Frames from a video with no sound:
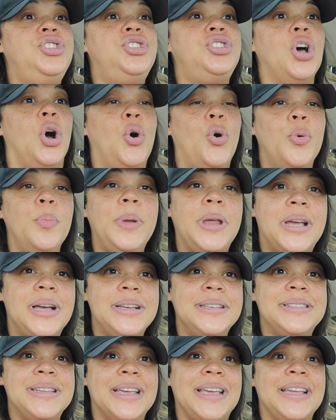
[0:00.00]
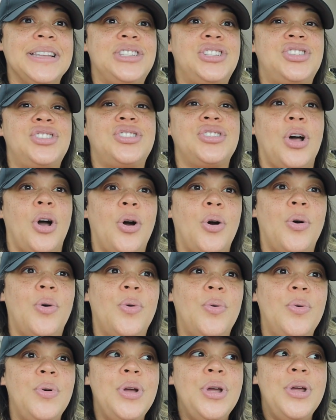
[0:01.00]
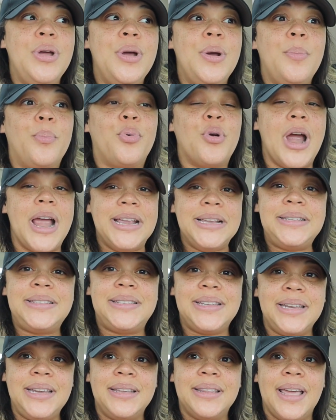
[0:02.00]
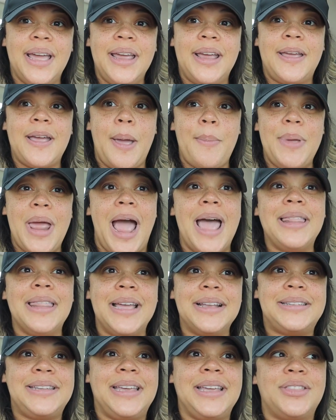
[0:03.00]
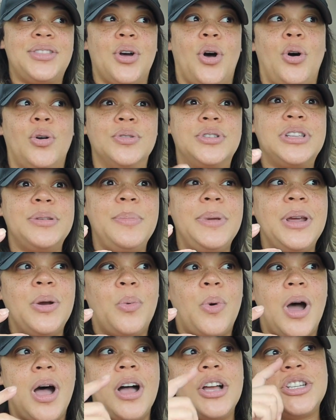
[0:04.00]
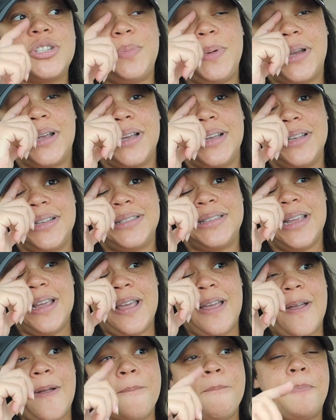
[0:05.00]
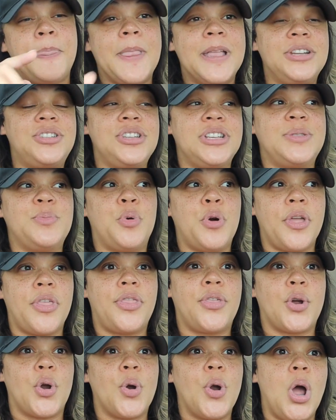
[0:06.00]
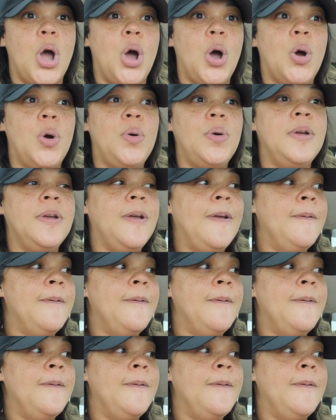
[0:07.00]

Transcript: don't because like it's so pricey. Like, I mean, I like to get the ultimate wash because it's just more thorough.